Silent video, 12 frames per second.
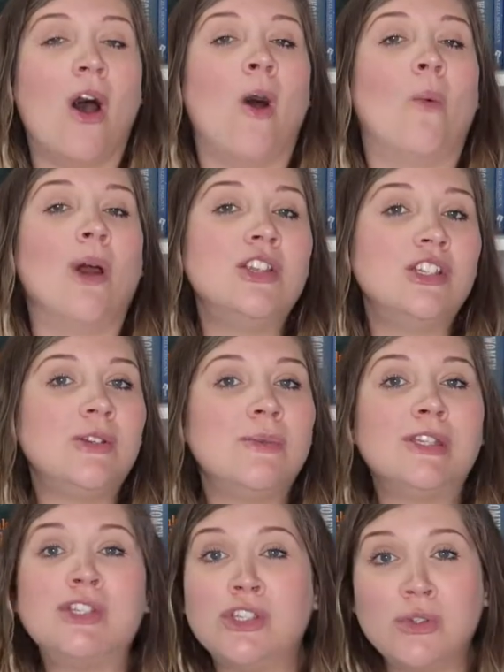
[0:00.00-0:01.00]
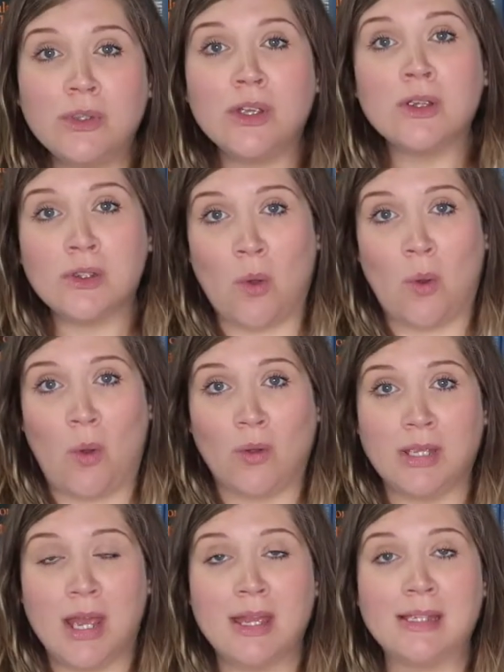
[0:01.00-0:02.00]
When she was 2 years
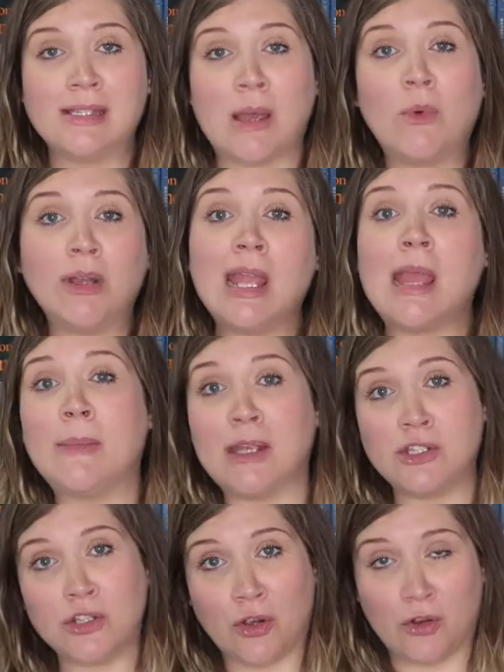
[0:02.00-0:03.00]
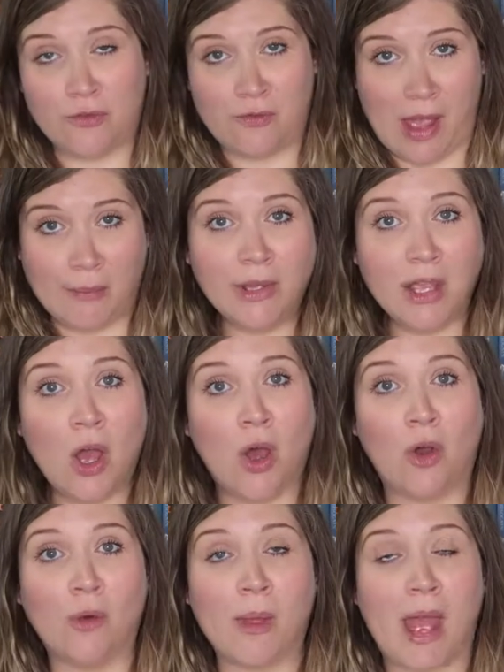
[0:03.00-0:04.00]
old, someone came into her family
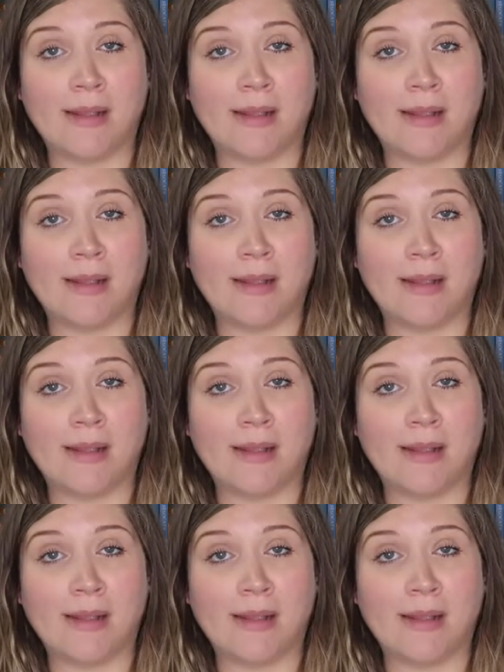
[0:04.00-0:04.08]
home